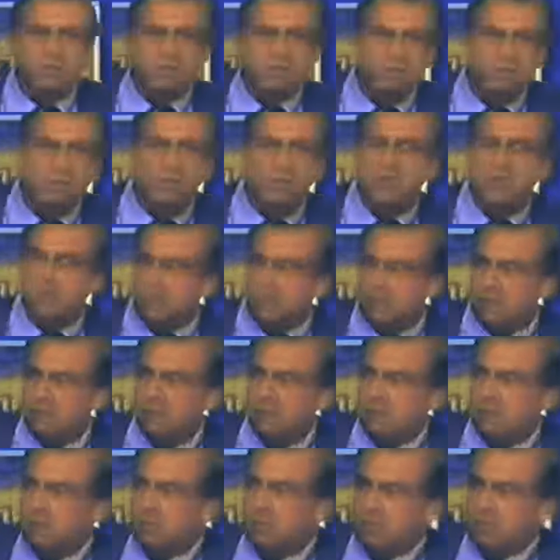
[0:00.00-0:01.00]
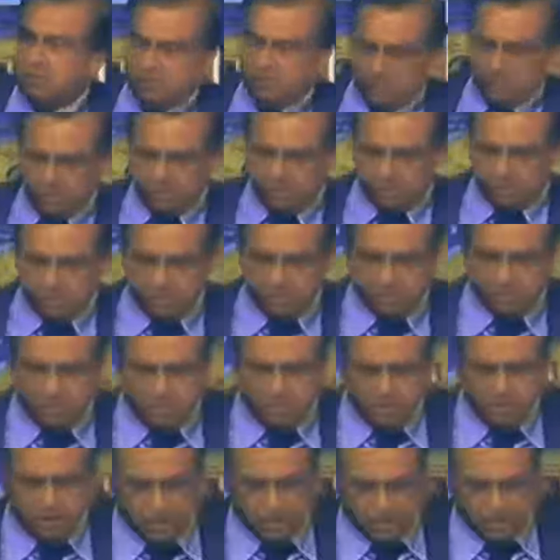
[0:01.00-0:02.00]
the real origins of the First World
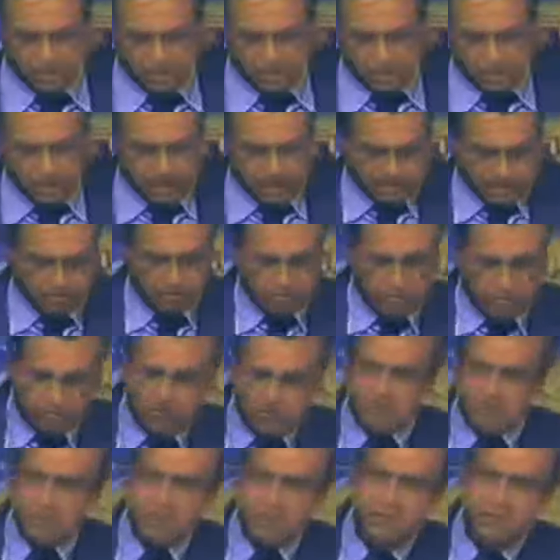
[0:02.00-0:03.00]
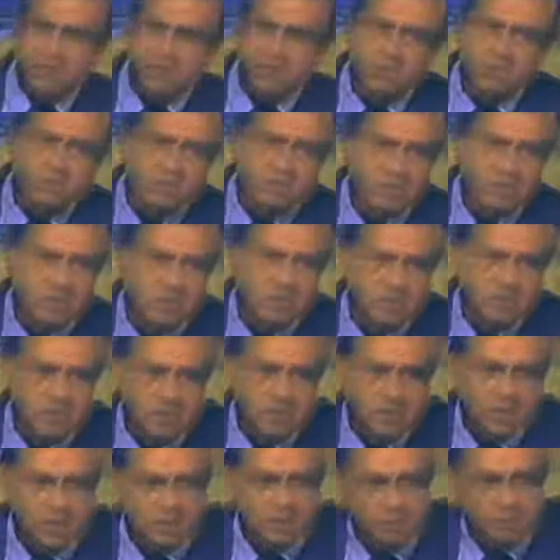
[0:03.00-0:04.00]
War and the Rothschilds' guilt in
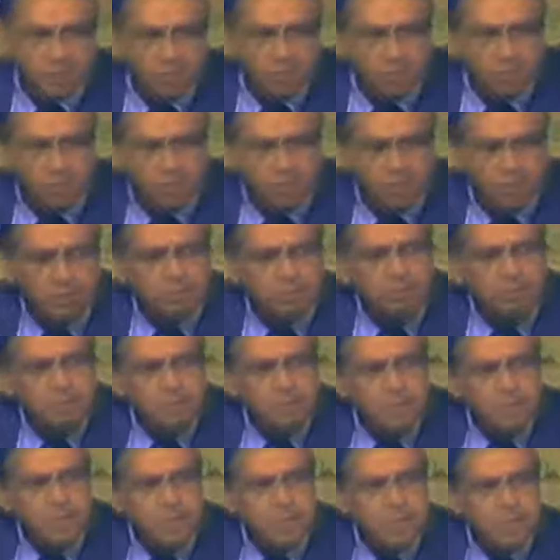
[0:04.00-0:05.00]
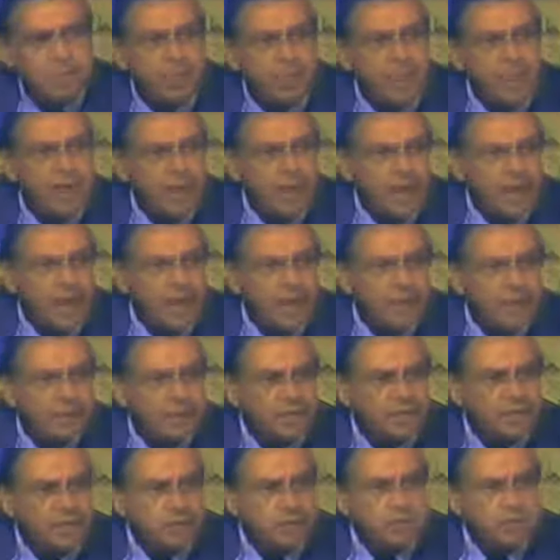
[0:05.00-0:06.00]
setting up that war.
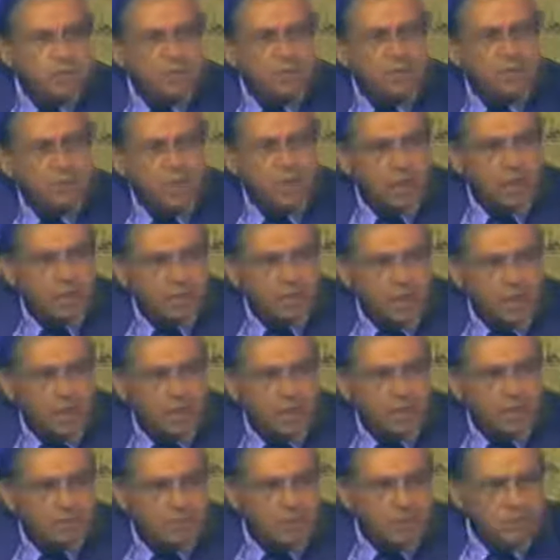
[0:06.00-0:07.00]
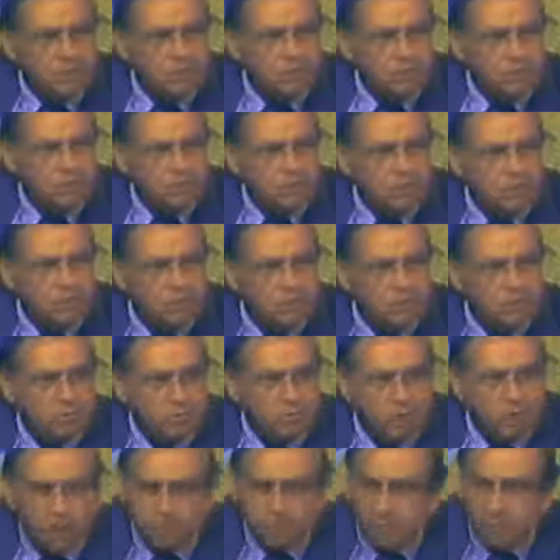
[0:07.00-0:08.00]
And these documents were
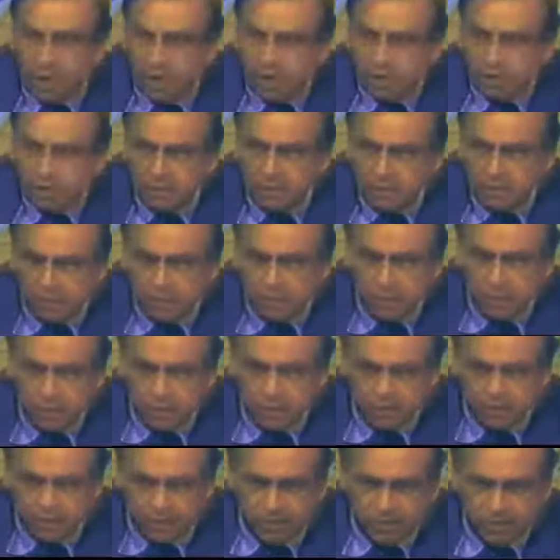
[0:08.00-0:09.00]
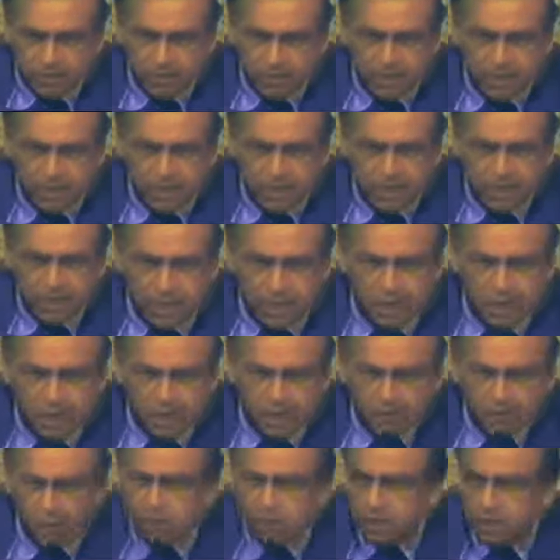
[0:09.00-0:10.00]
brought back to this country,
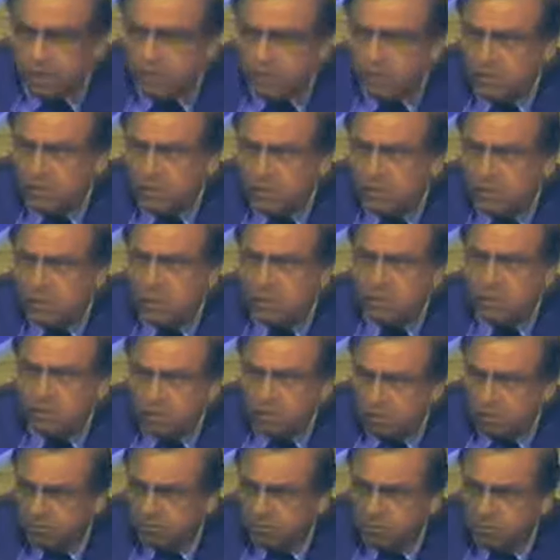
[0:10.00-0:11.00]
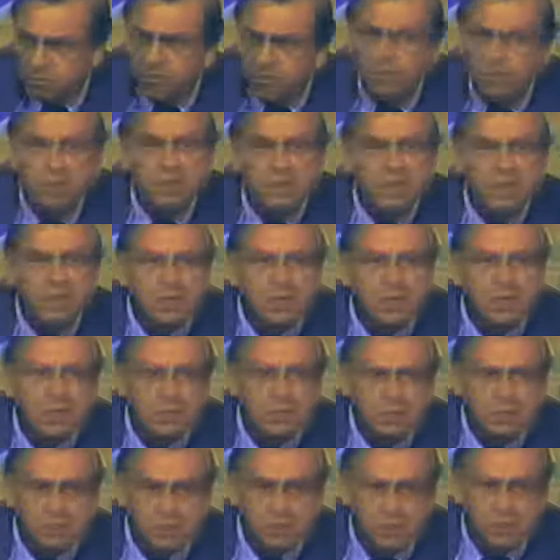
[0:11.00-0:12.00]
and they were placed in the Hoover
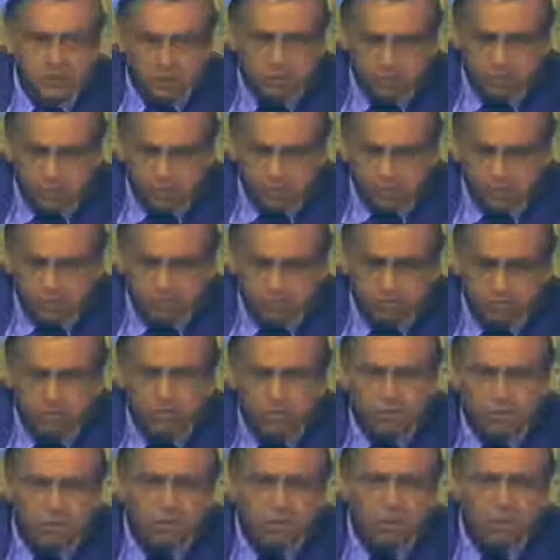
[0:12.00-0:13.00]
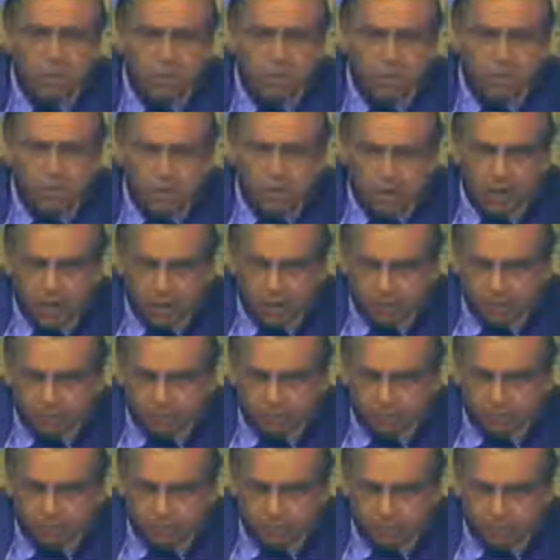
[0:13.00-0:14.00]
Institution for
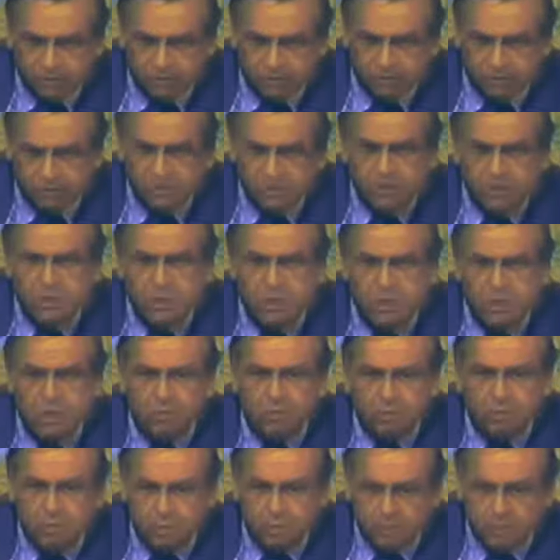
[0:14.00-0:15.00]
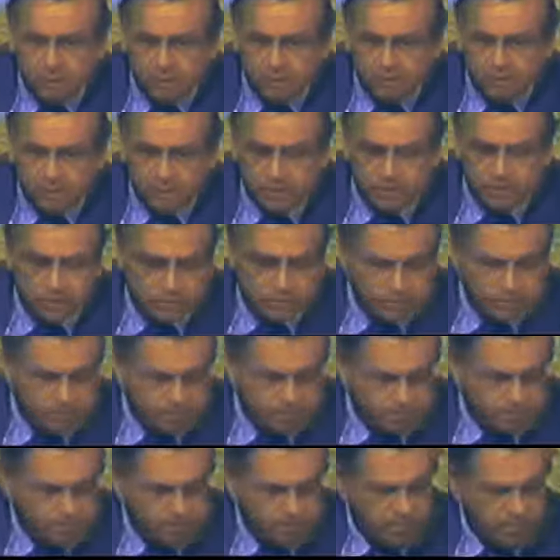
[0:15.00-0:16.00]
Revolution, War, and
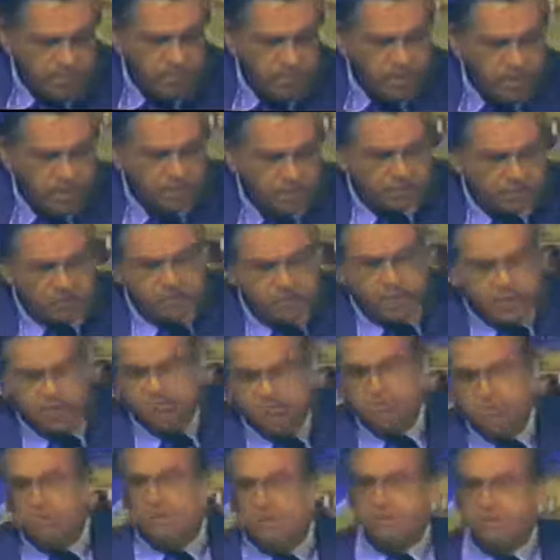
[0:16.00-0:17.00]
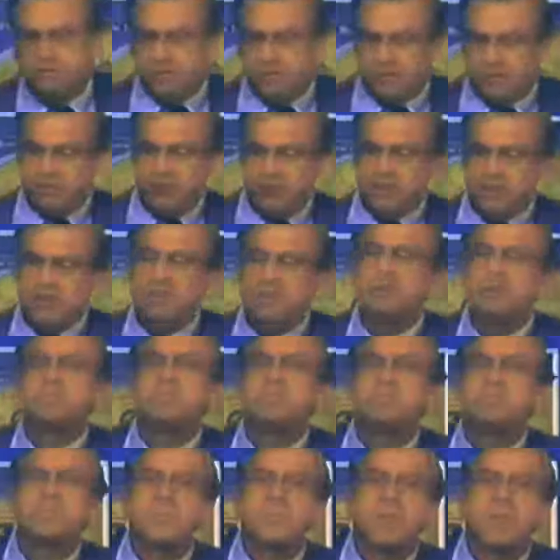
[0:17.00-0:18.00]
Peace in Stanford University.
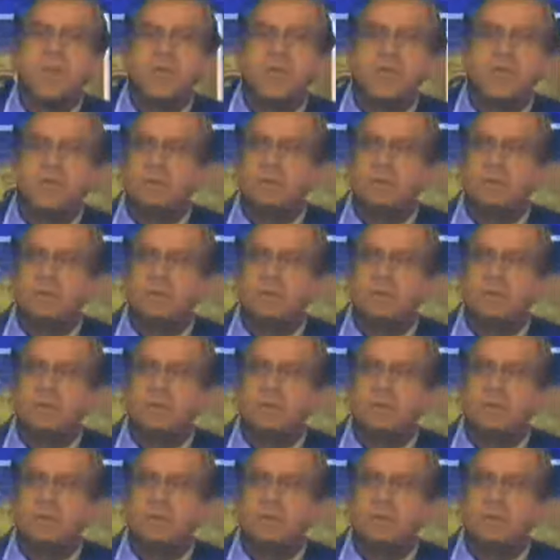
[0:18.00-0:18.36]
And